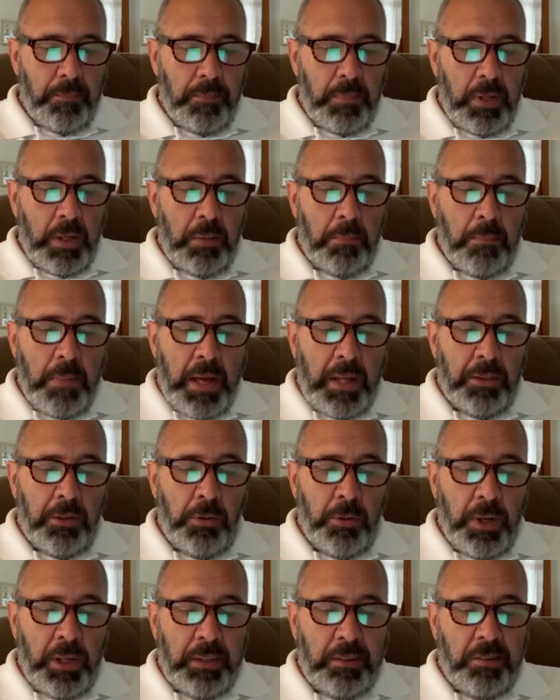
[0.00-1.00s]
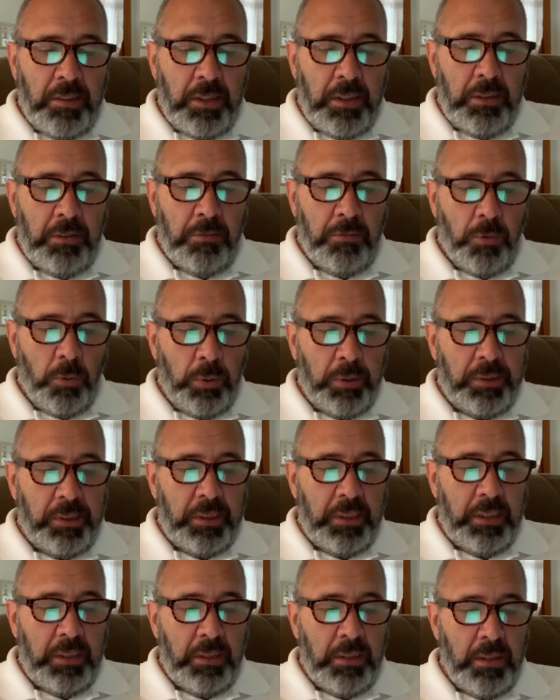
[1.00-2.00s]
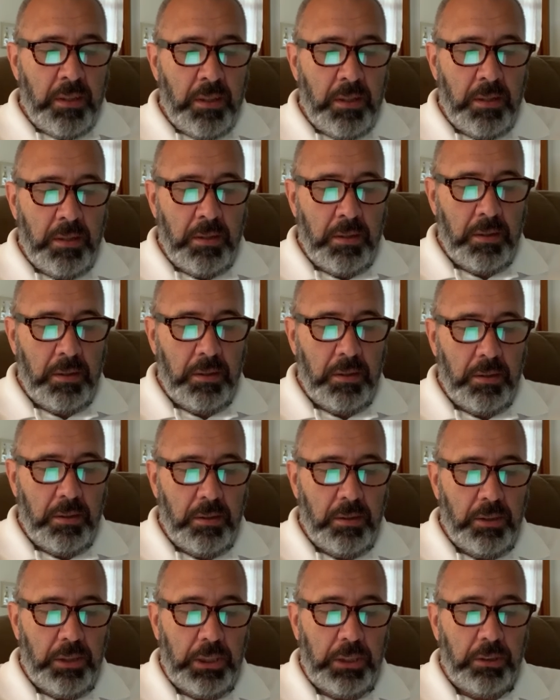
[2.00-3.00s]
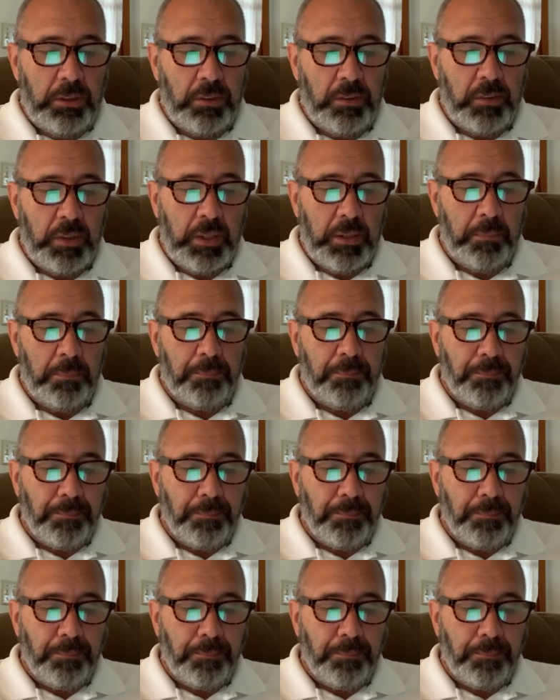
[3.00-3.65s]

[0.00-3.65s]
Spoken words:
In Matthew 19:14, Jesus said,